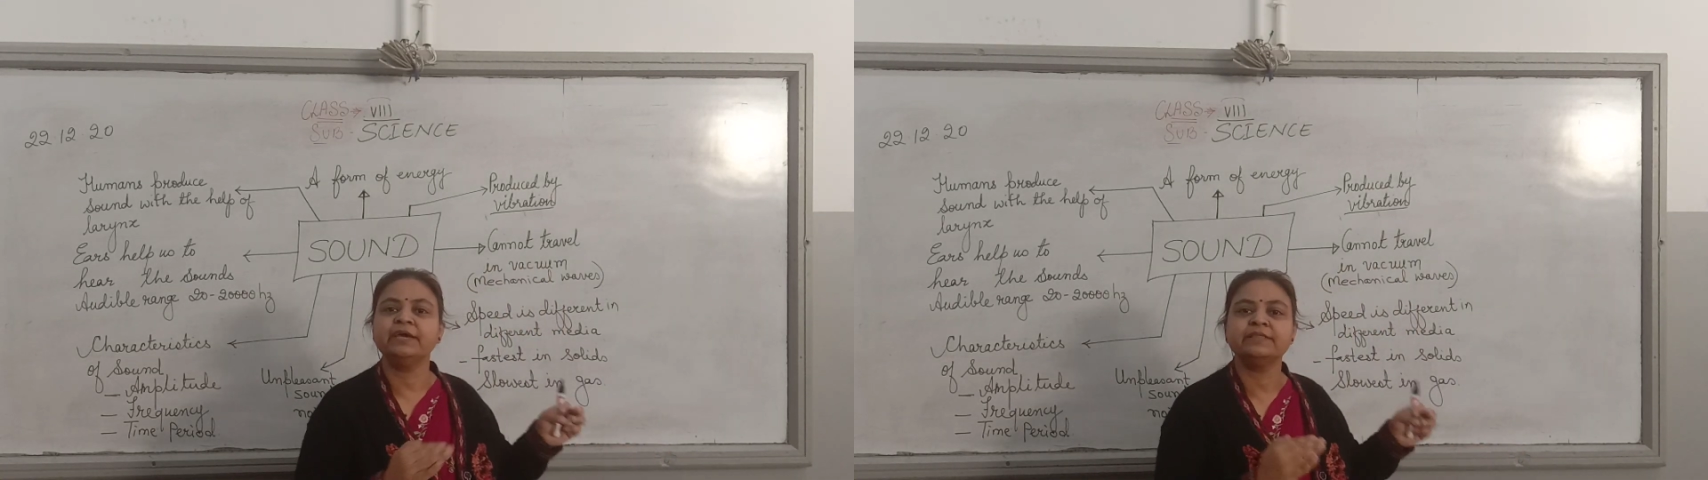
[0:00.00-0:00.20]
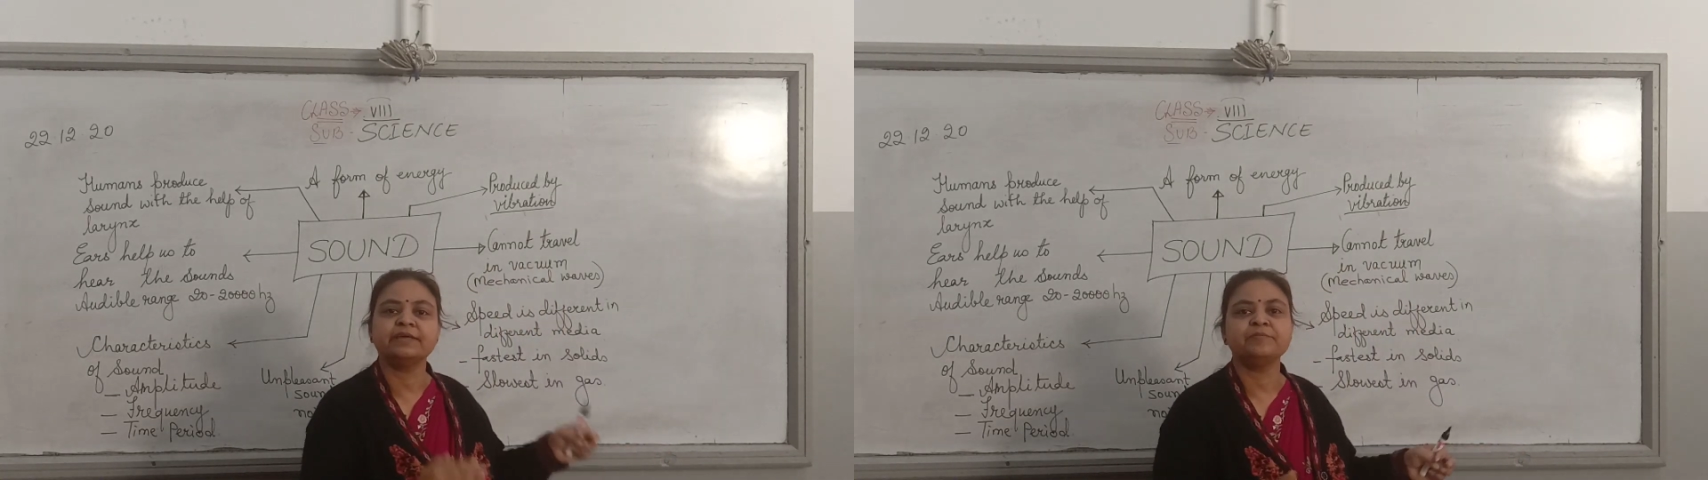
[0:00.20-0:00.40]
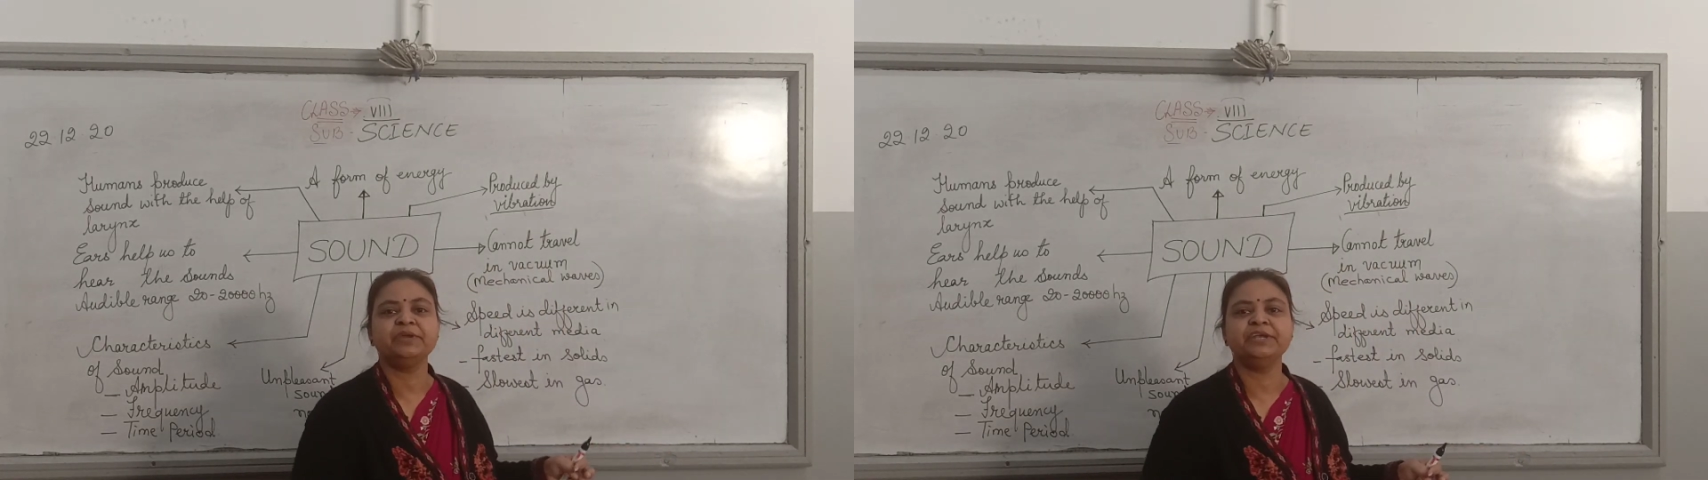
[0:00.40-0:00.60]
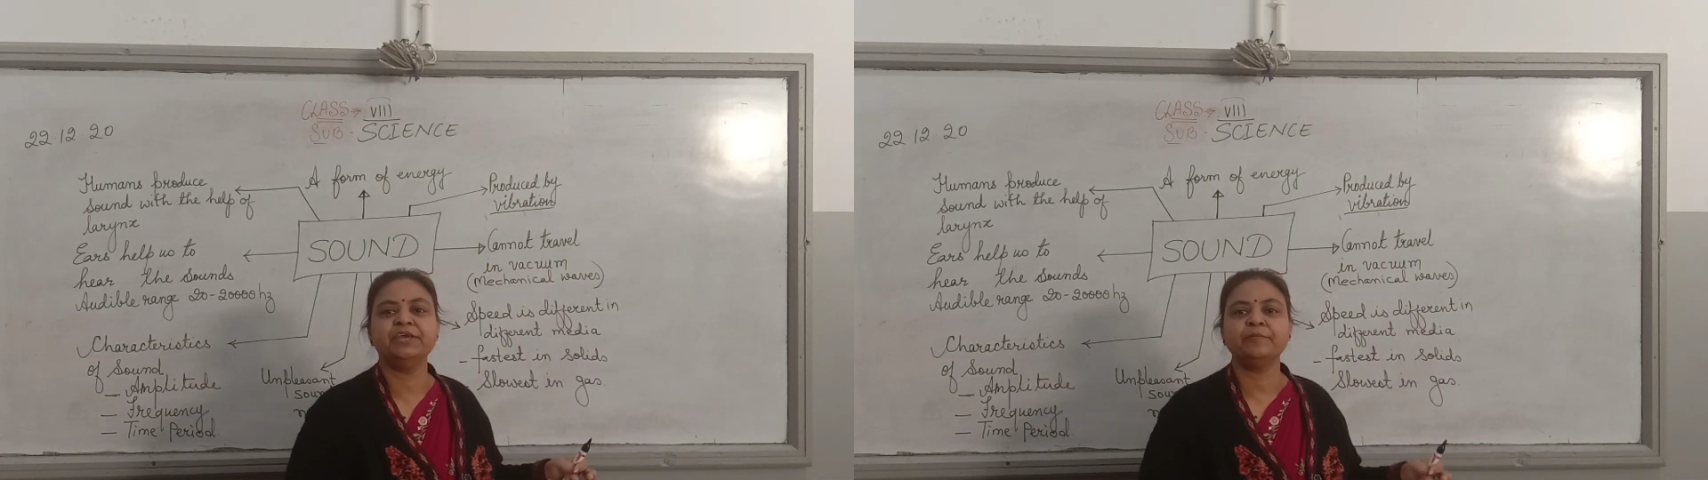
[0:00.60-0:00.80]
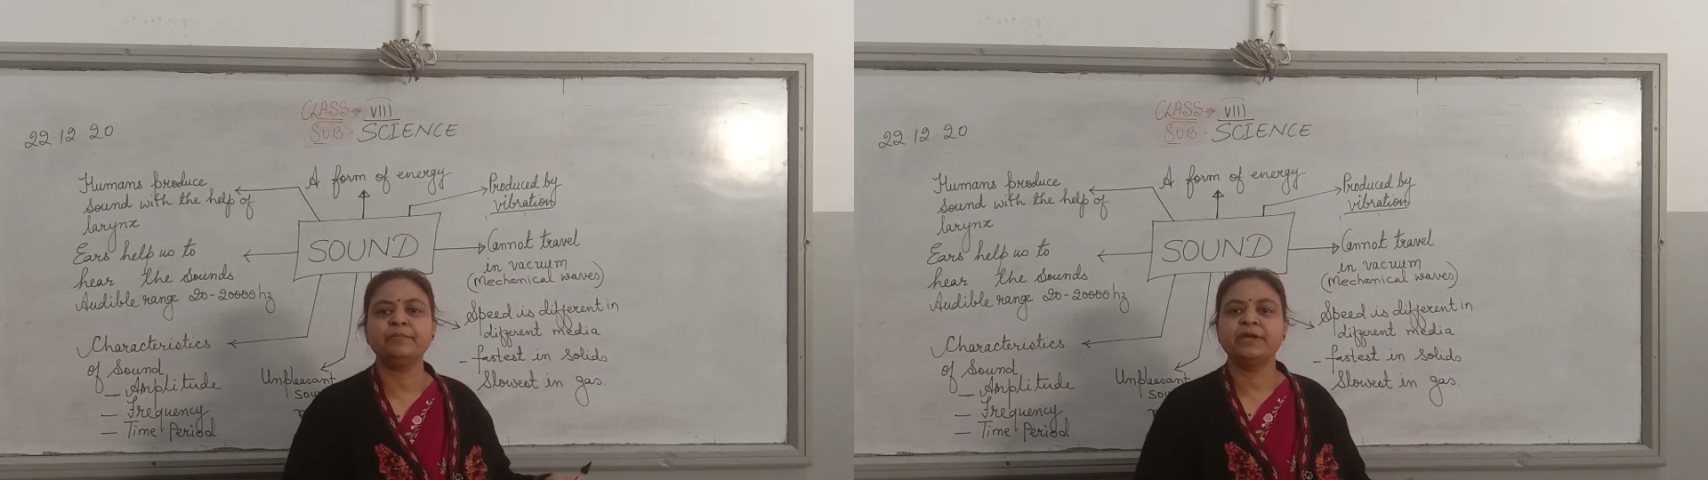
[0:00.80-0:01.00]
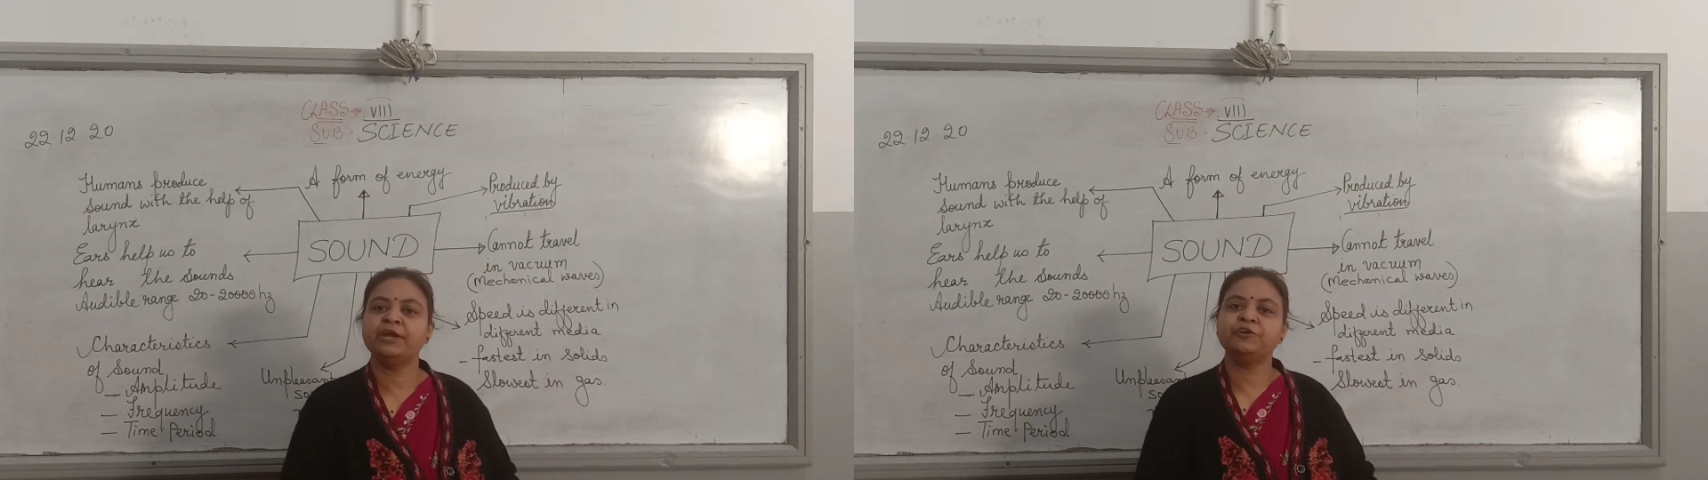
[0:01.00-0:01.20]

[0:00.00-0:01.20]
other medium